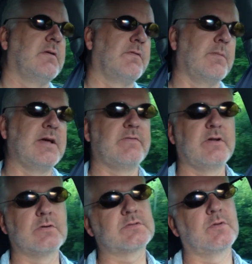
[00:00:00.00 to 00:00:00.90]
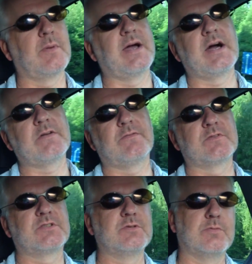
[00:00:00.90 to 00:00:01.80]
from Evernote on my
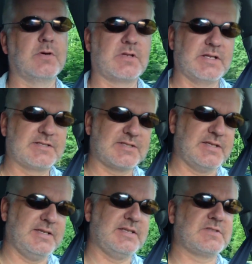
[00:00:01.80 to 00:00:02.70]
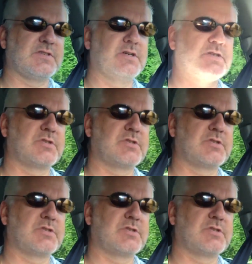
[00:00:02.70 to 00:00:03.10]
iPhone too, but it's easier